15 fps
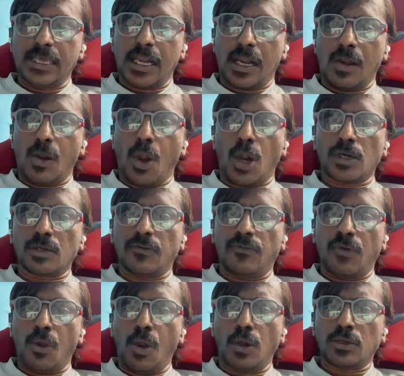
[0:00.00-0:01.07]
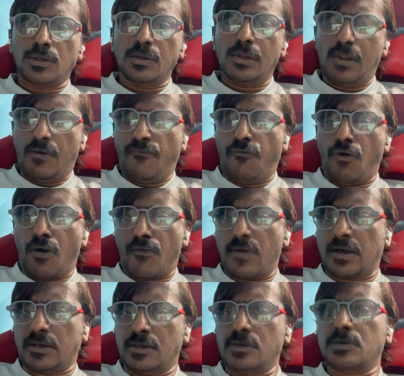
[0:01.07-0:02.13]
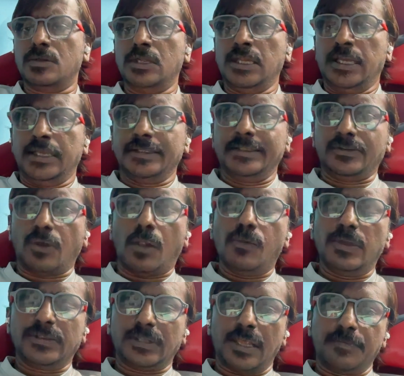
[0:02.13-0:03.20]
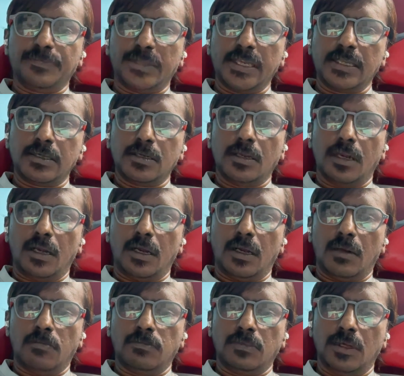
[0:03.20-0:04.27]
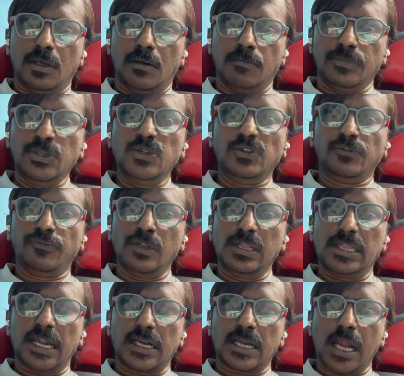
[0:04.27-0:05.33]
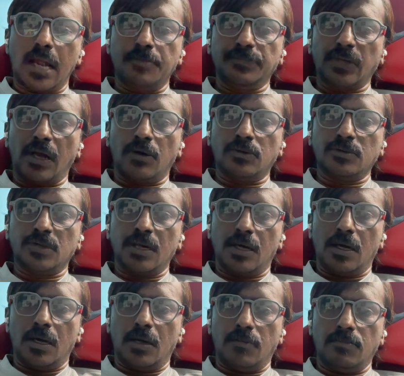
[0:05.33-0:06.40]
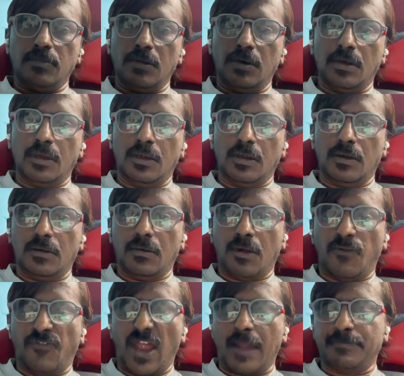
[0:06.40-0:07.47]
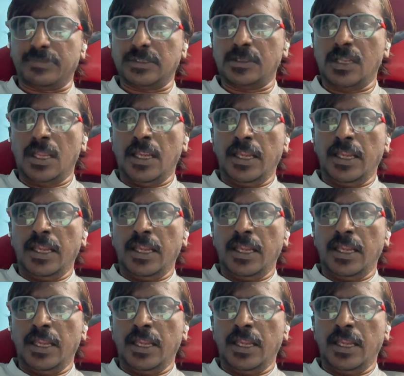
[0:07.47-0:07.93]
there are a lot to look forward to. There's always something useful that comes out of Apple.